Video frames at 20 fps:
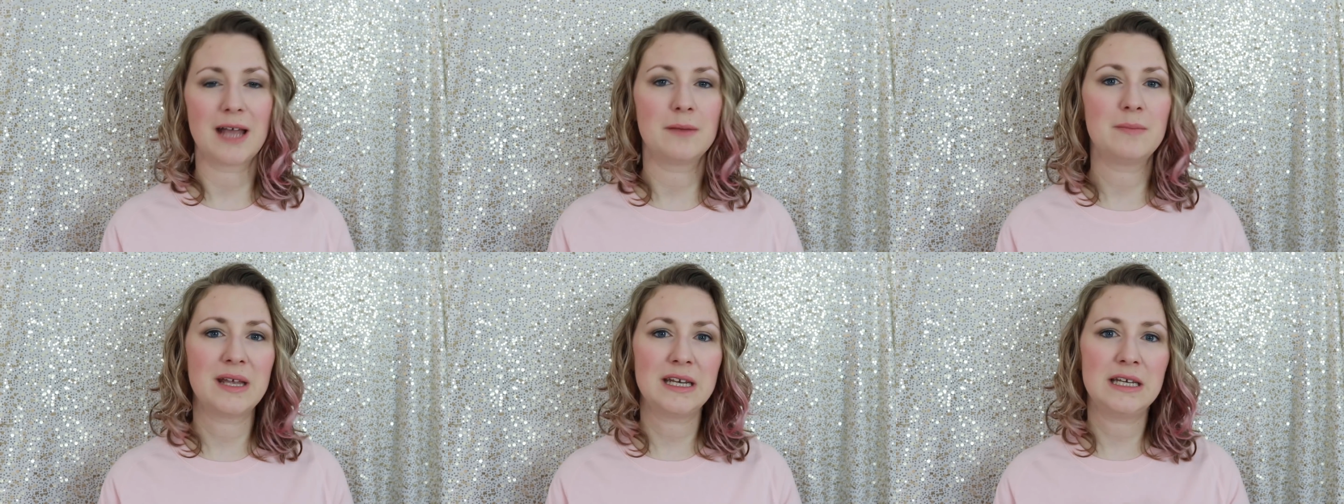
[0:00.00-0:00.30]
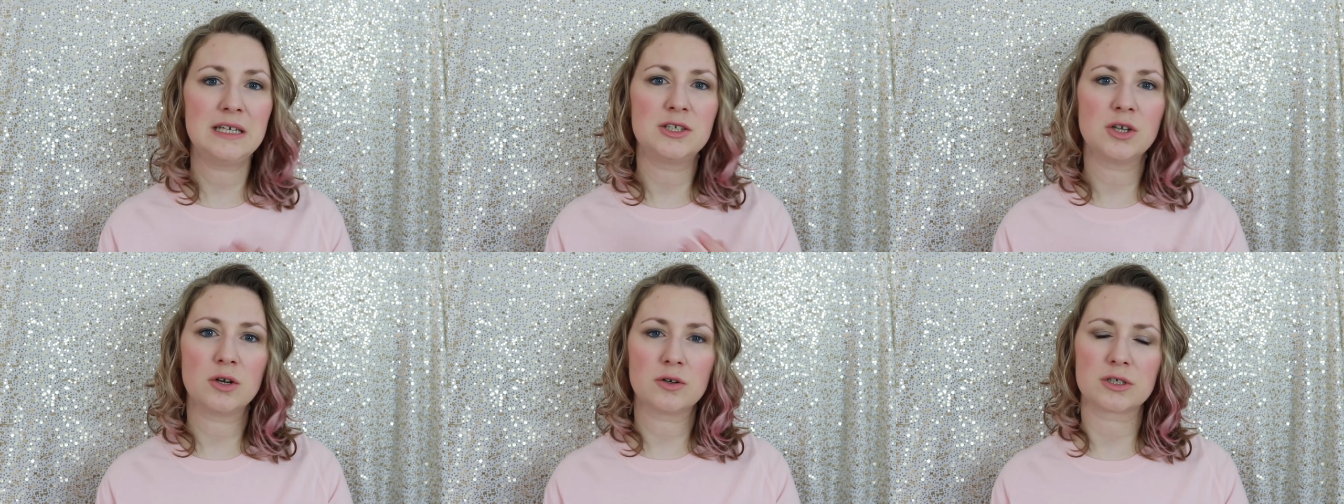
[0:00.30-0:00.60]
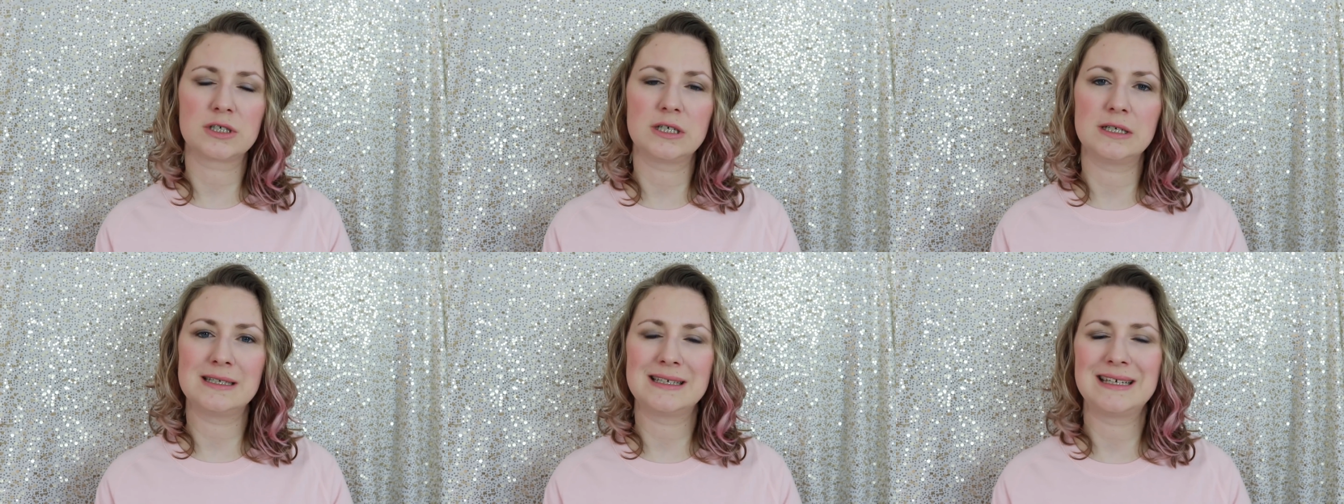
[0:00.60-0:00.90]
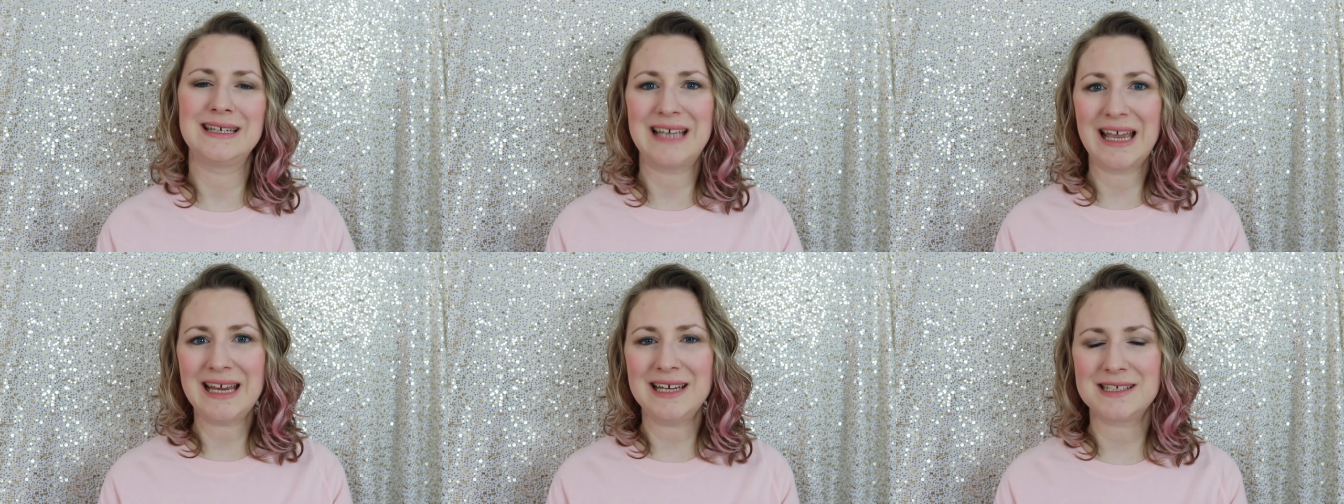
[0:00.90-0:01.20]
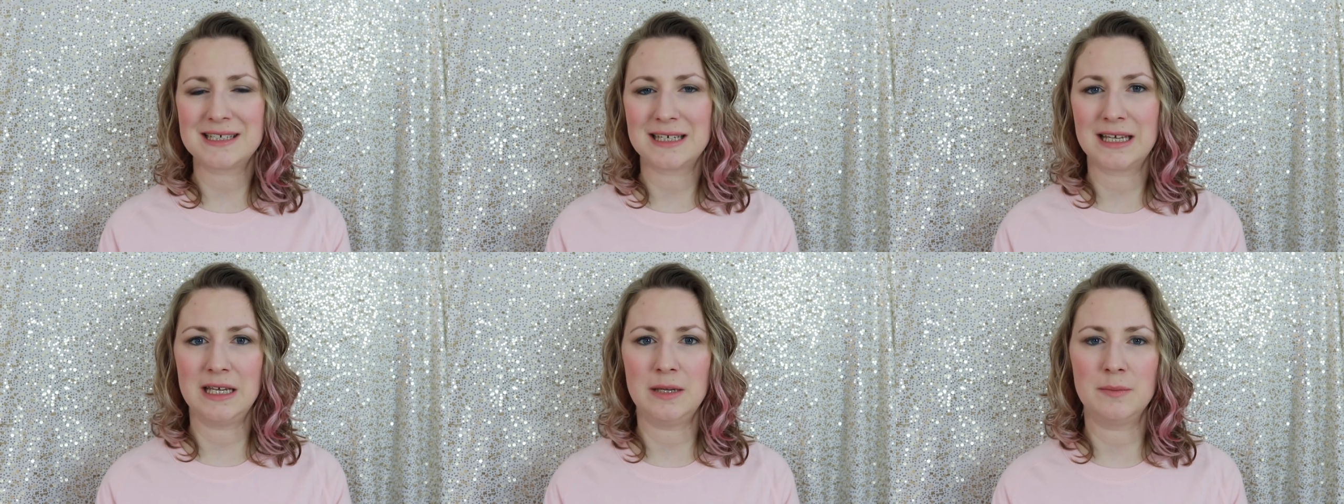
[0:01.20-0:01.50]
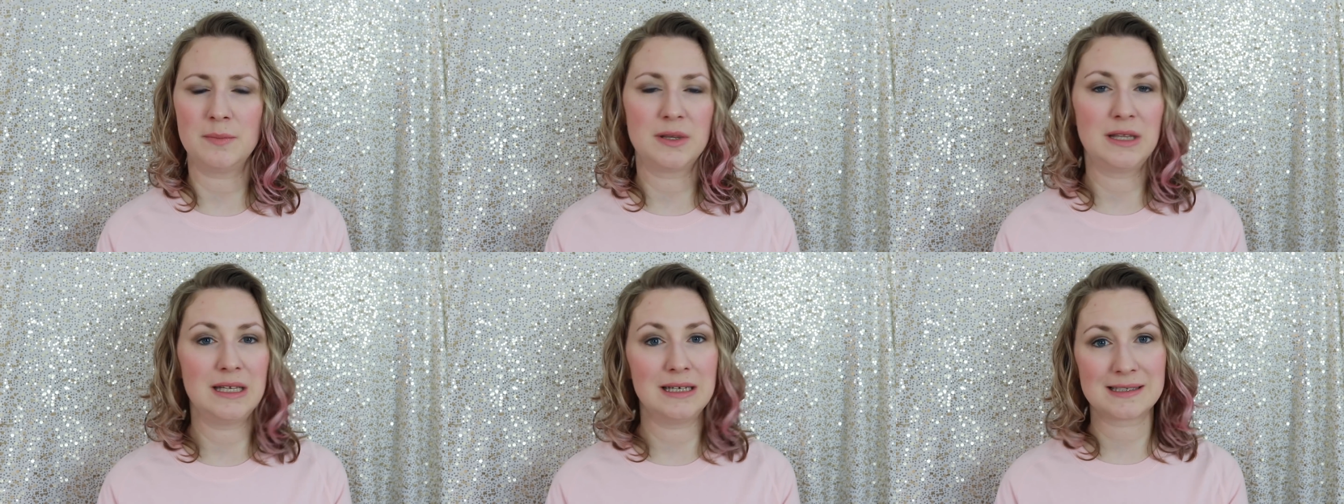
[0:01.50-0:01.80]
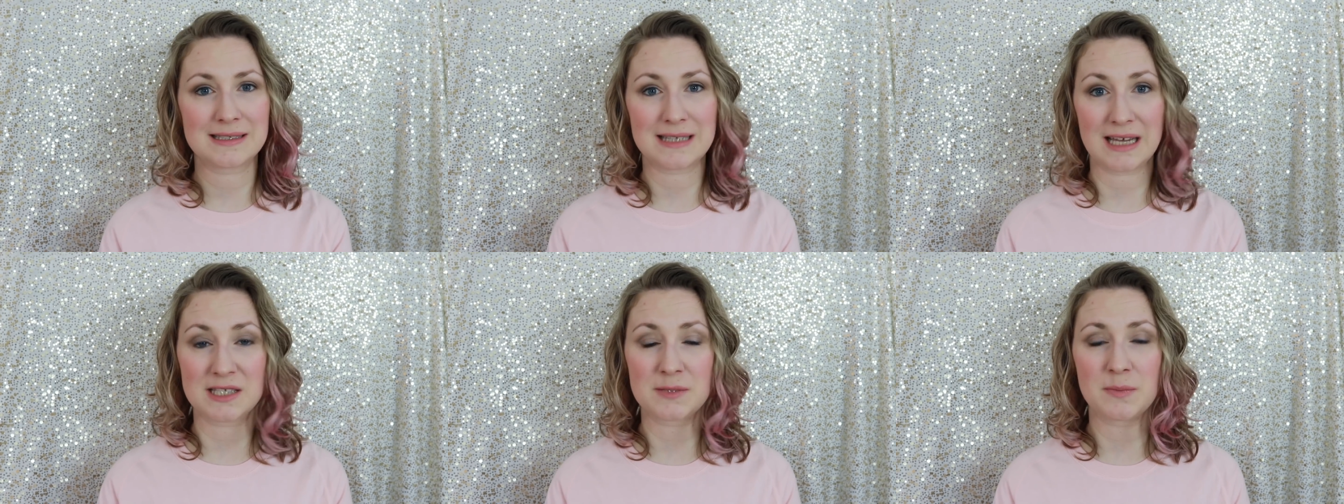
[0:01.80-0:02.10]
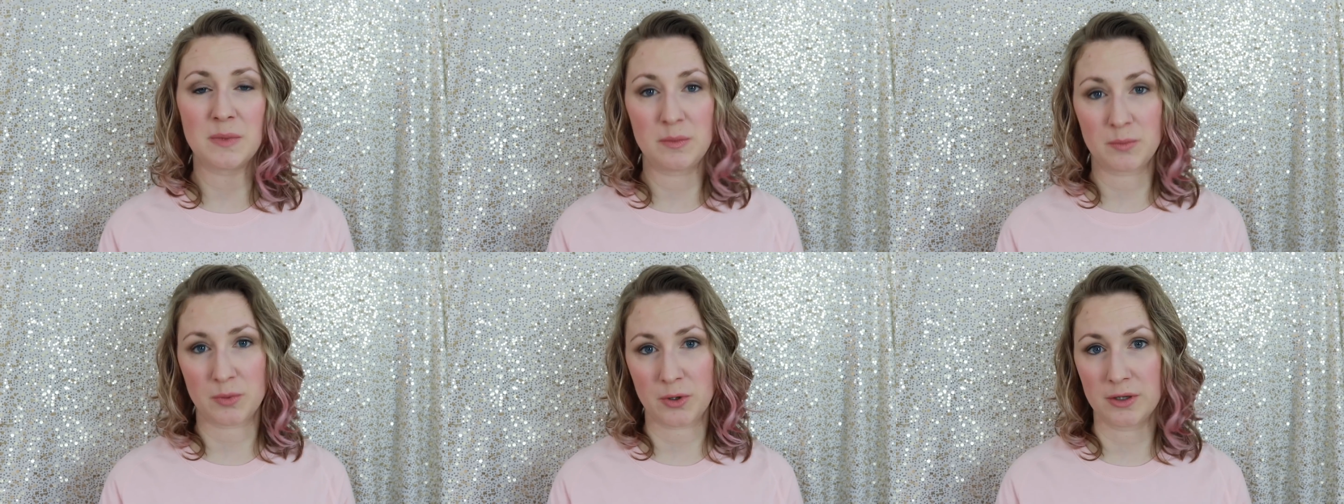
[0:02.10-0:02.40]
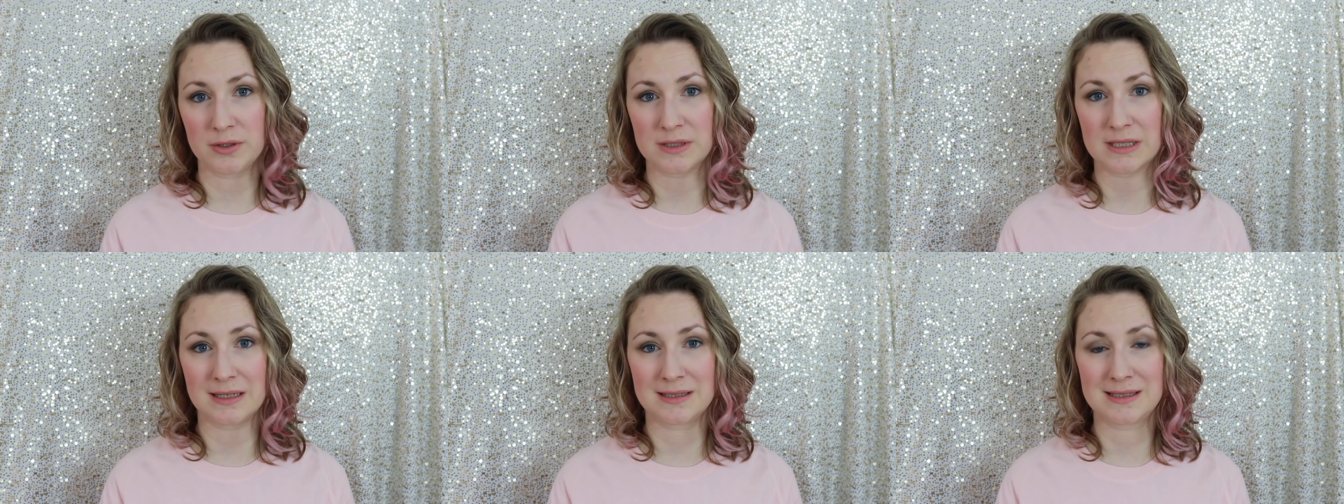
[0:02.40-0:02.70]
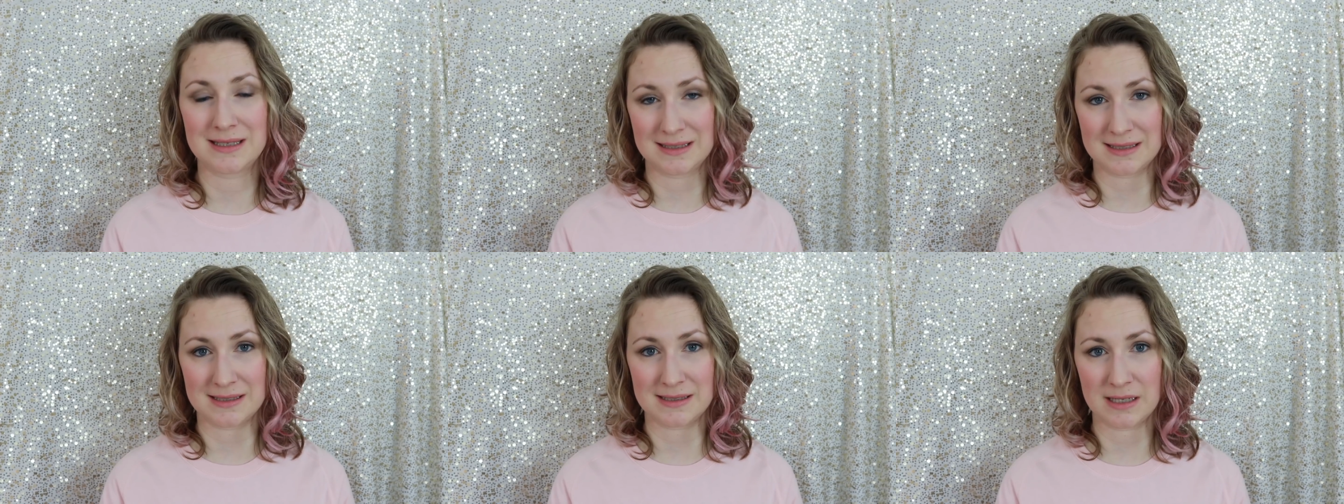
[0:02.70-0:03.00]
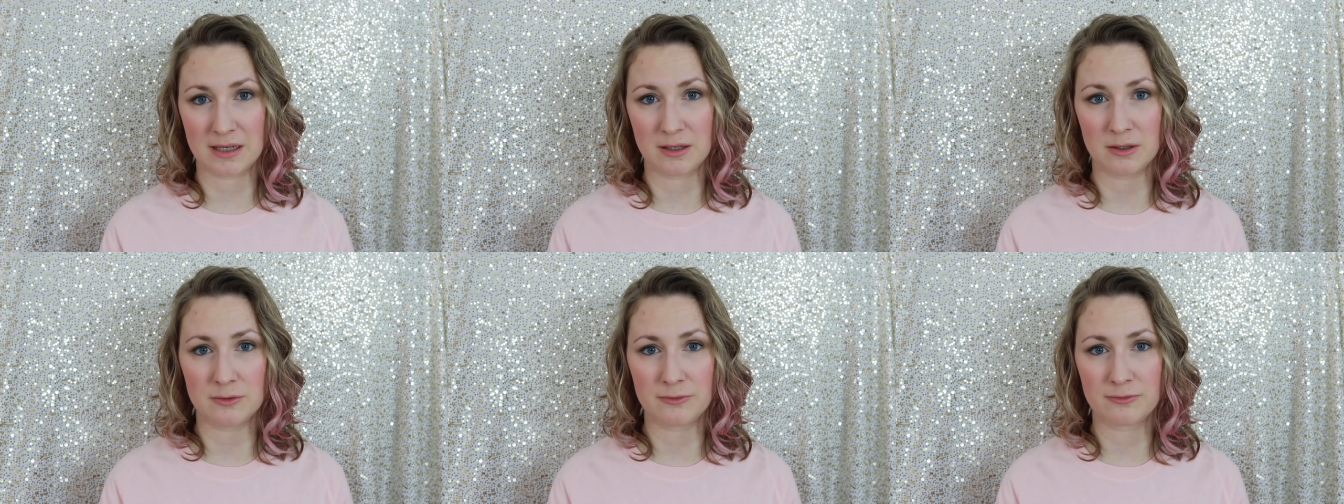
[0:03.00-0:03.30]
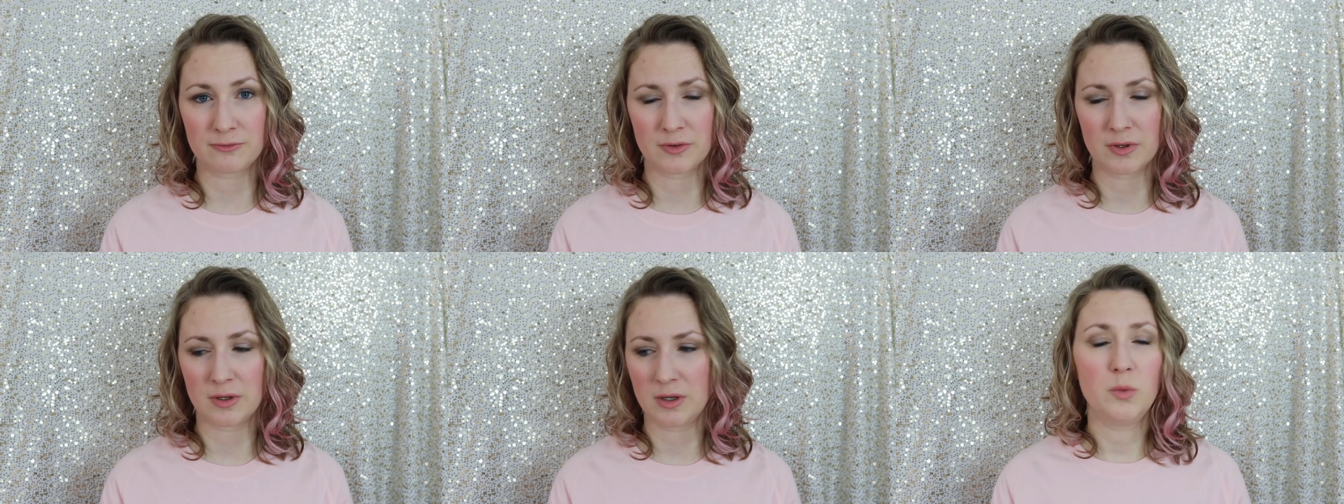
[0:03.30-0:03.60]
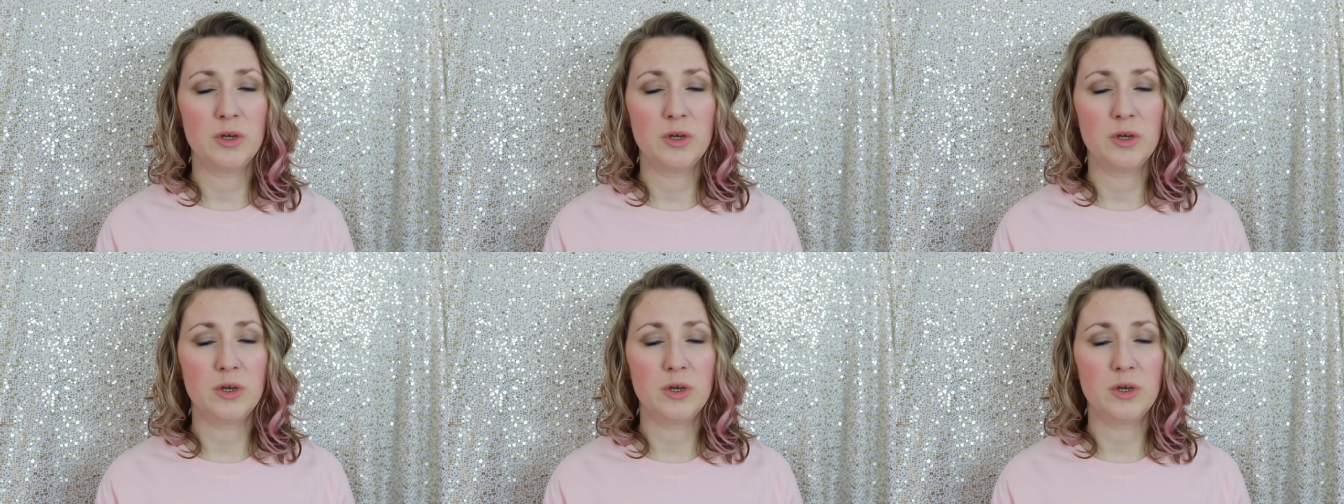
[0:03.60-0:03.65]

and many doctors gatekeep the assessment process itself,